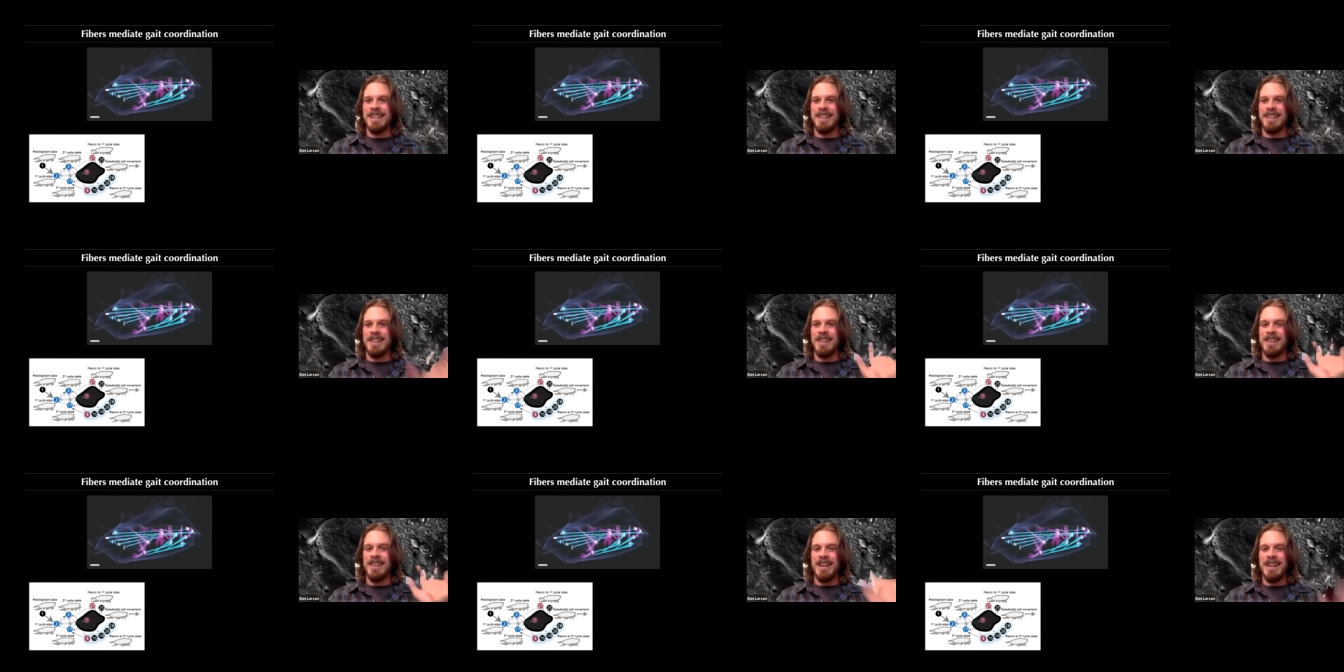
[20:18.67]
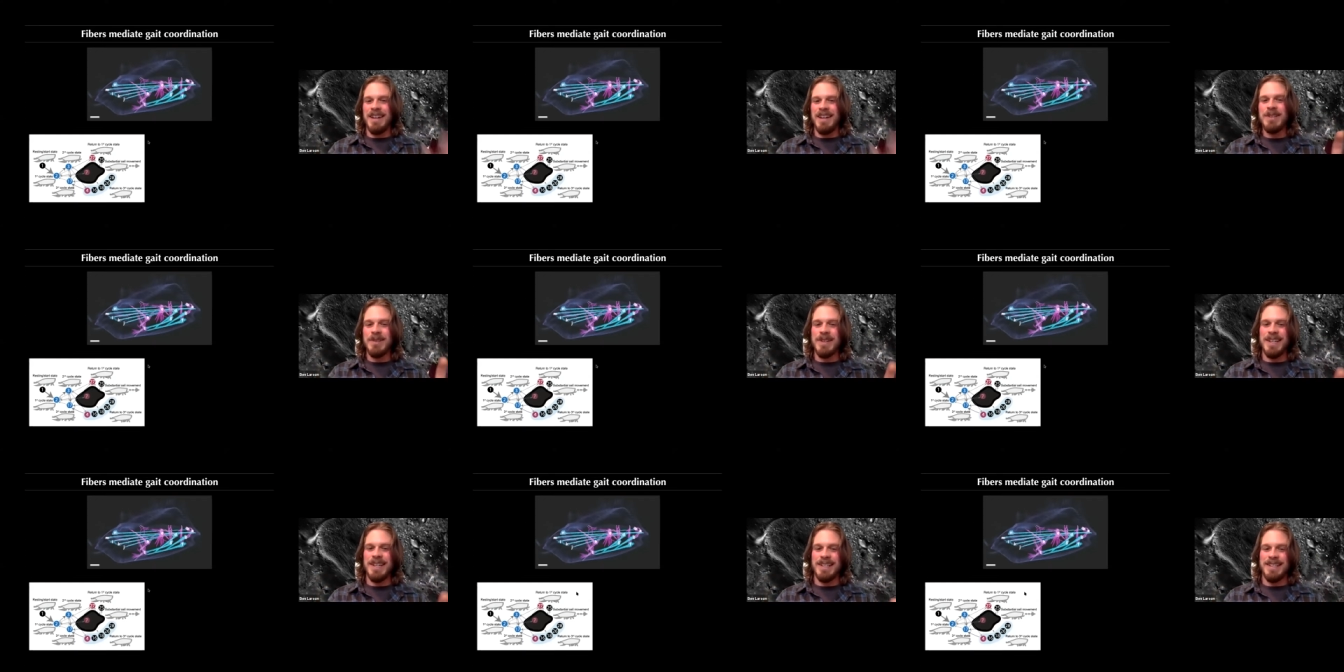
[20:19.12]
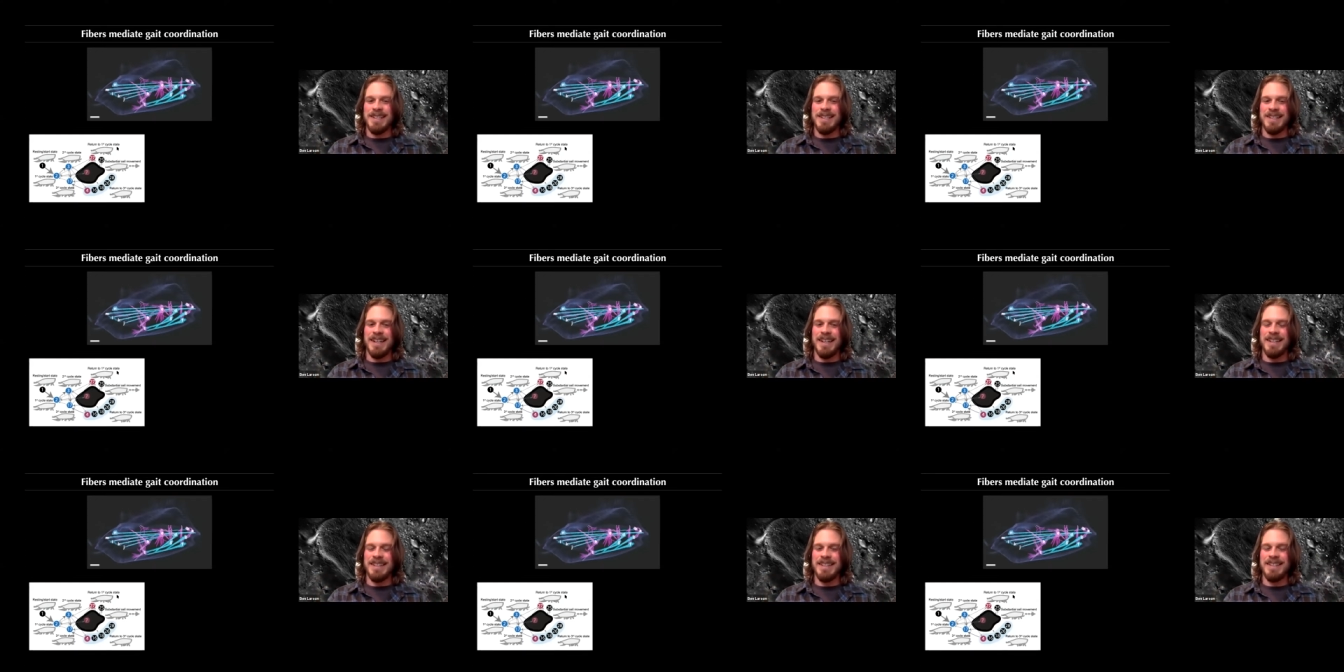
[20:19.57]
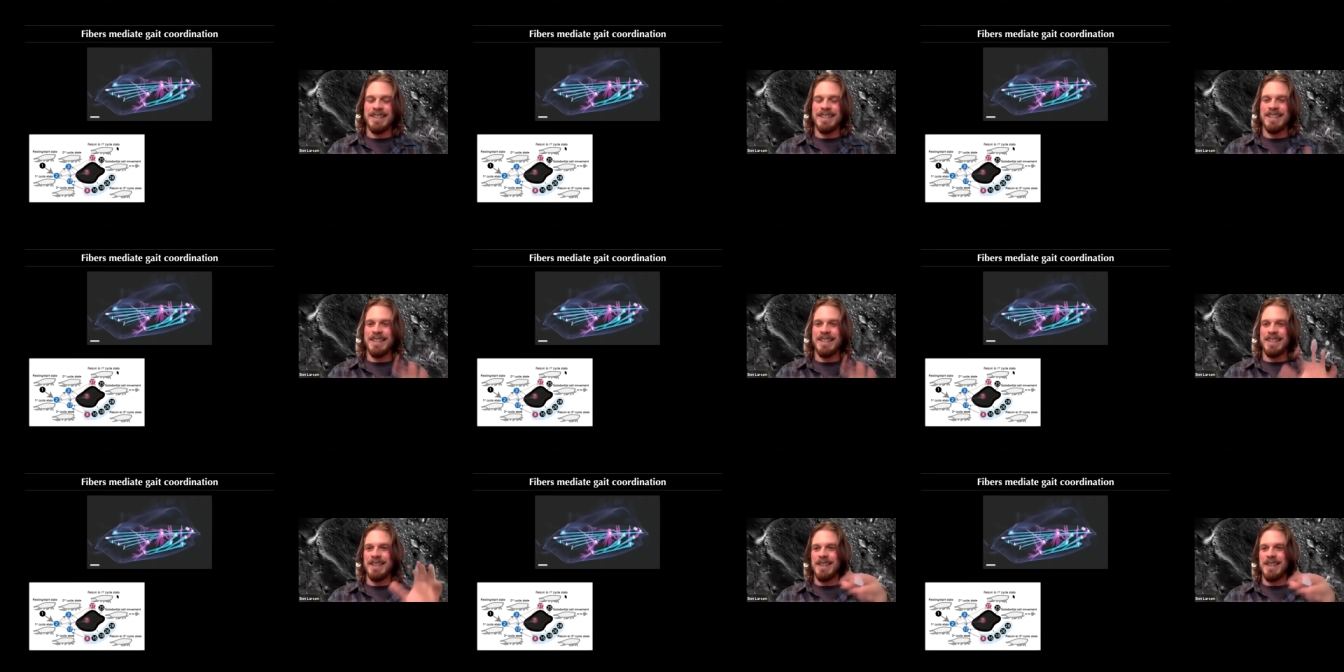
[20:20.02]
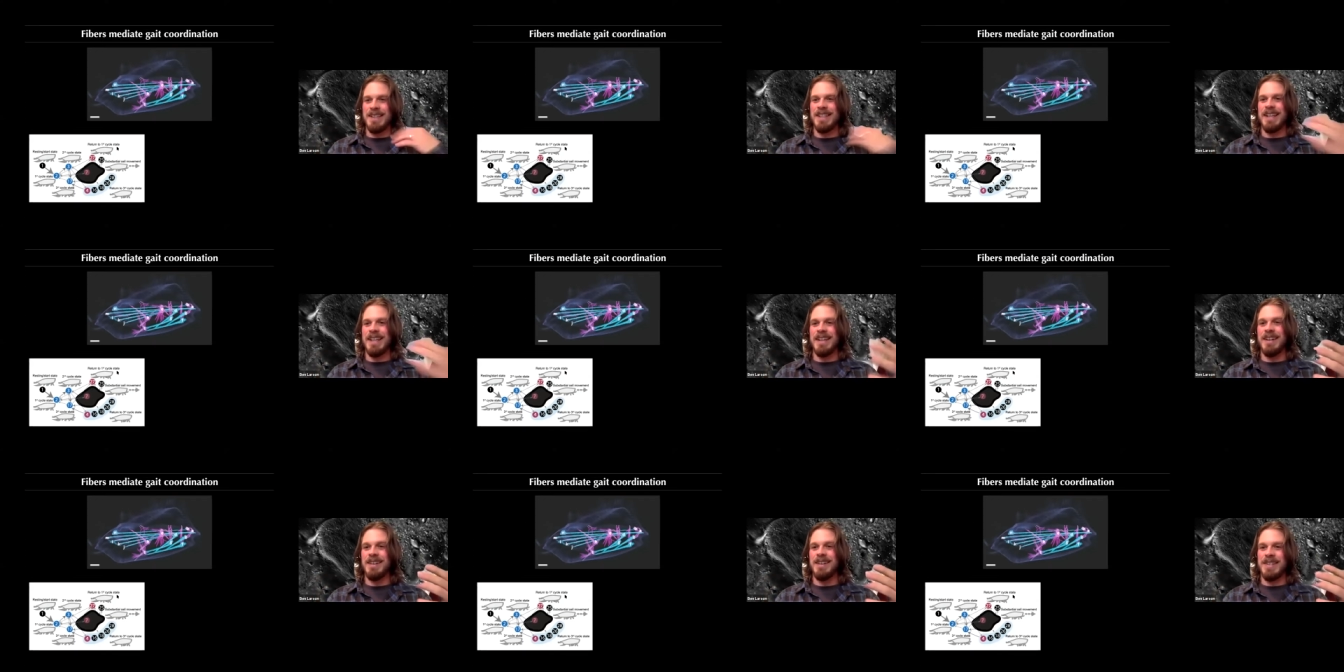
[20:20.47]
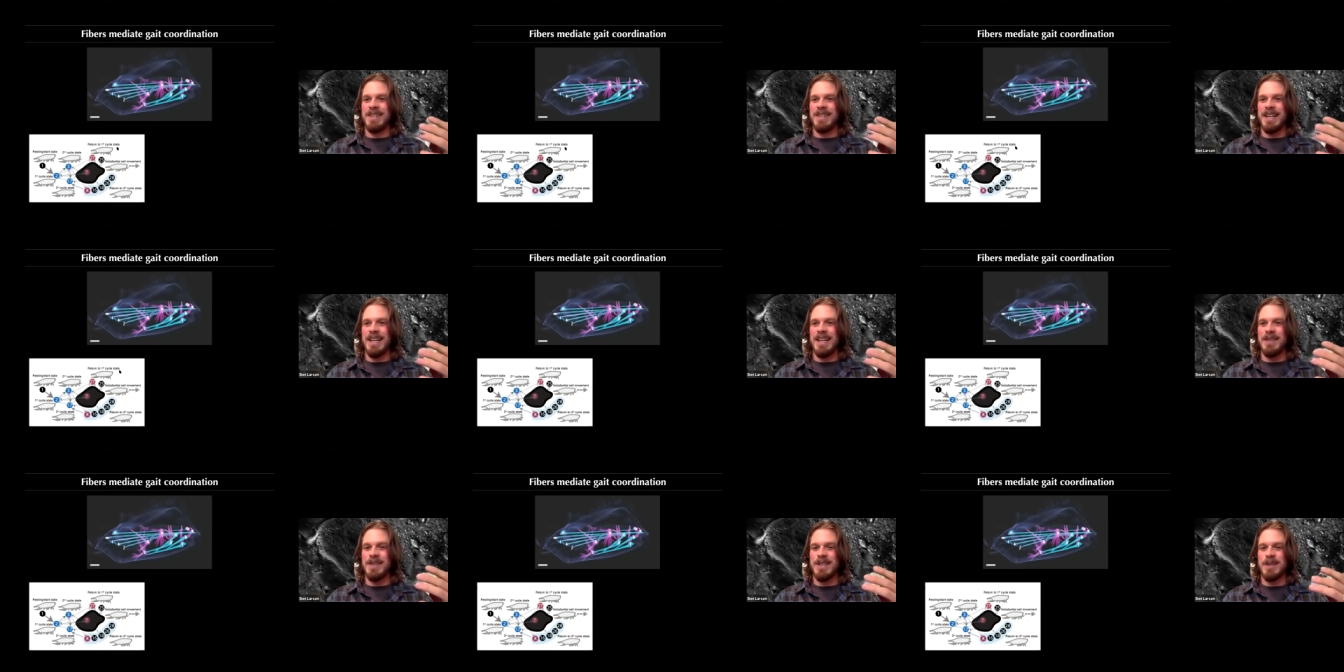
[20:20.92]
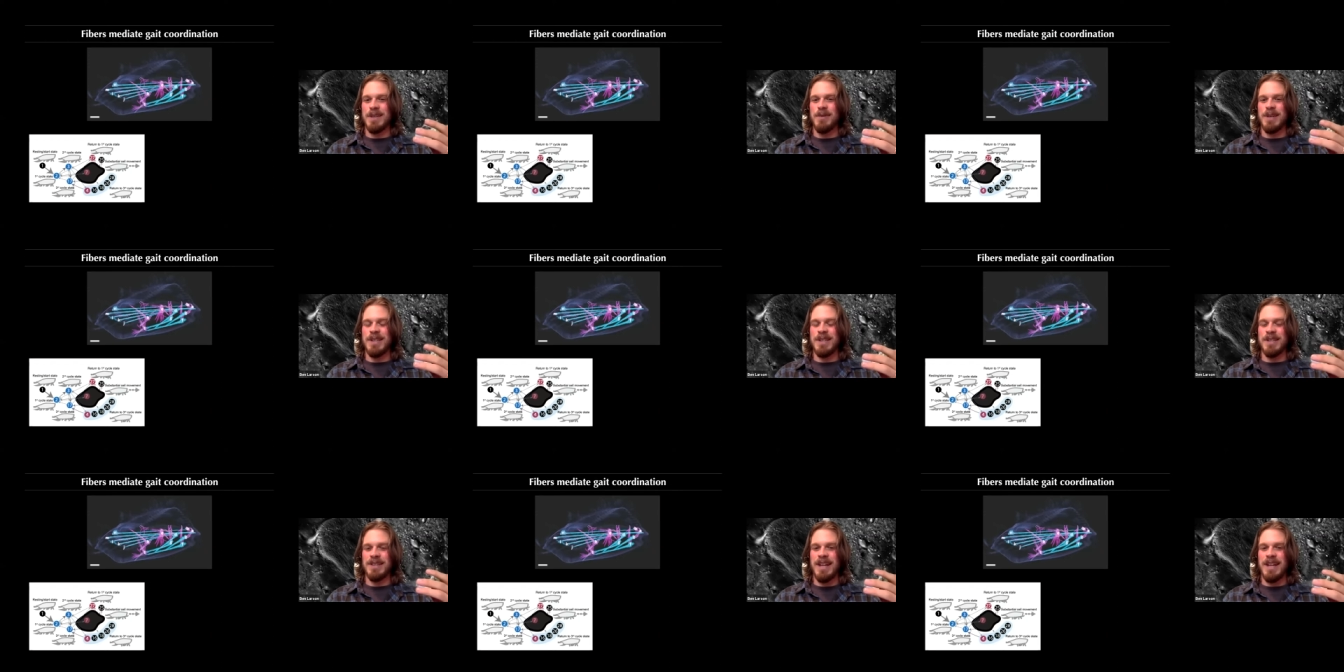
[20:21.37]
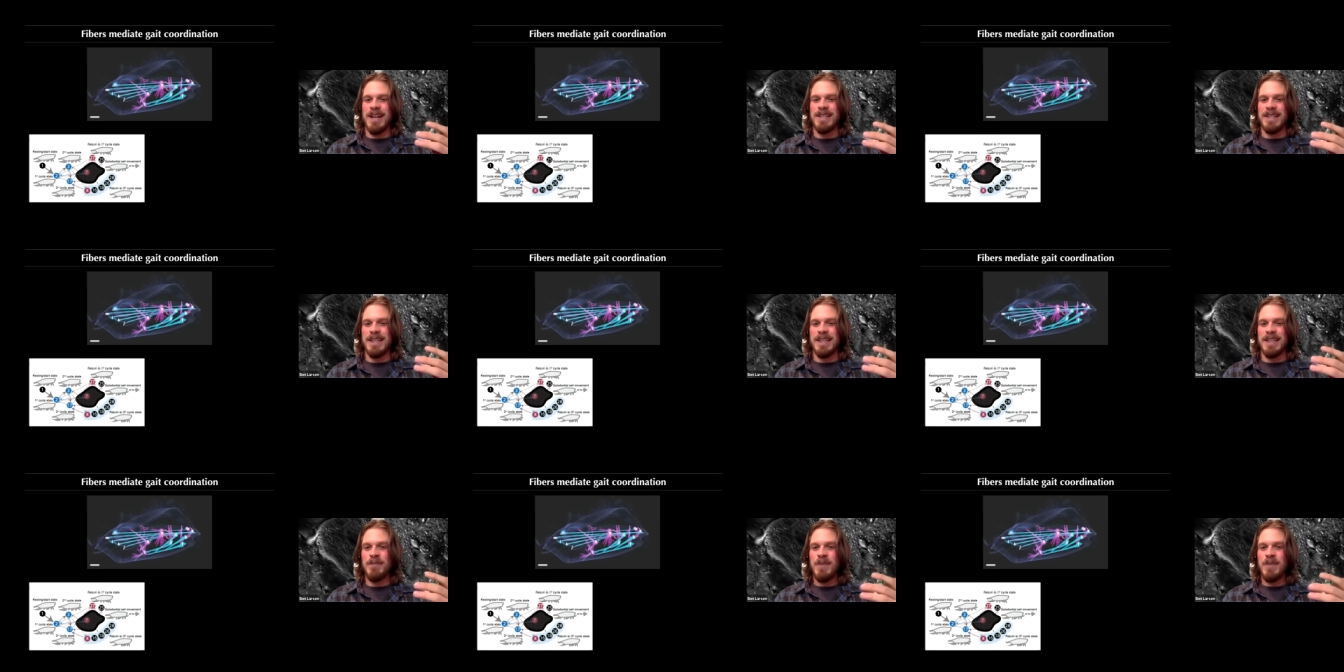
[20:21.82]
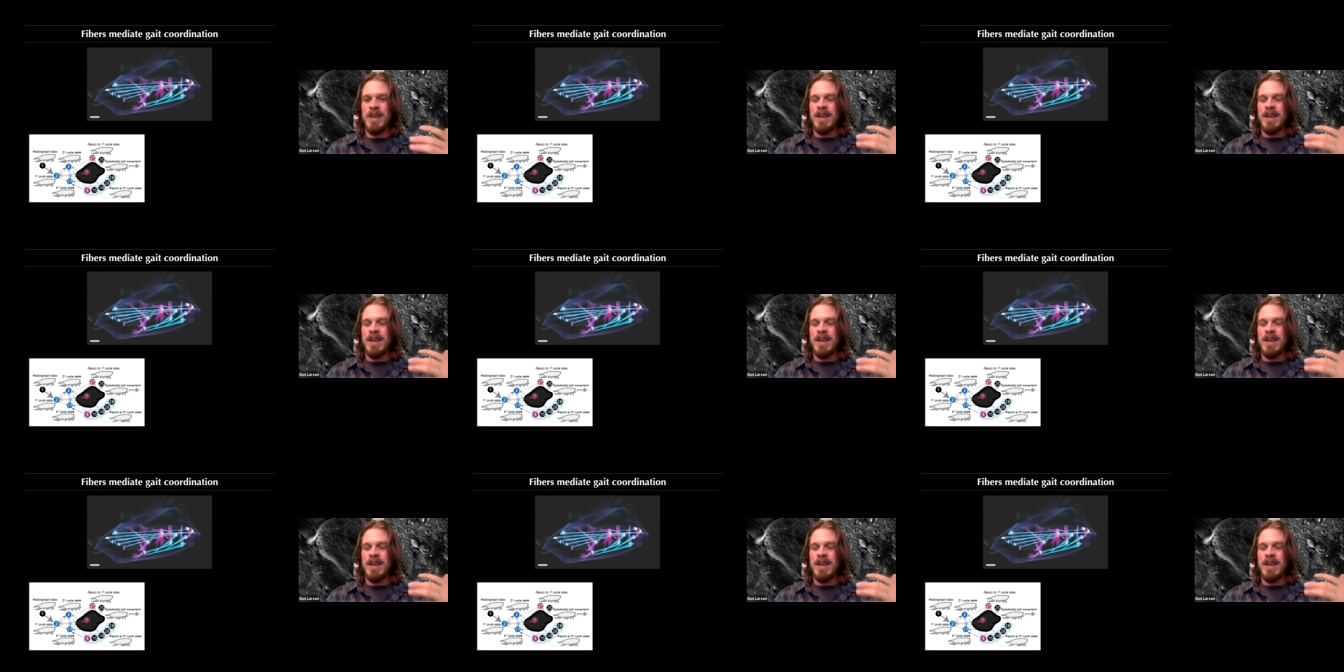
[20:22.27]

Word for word: in untreated cells to get an understanding of the sequential logic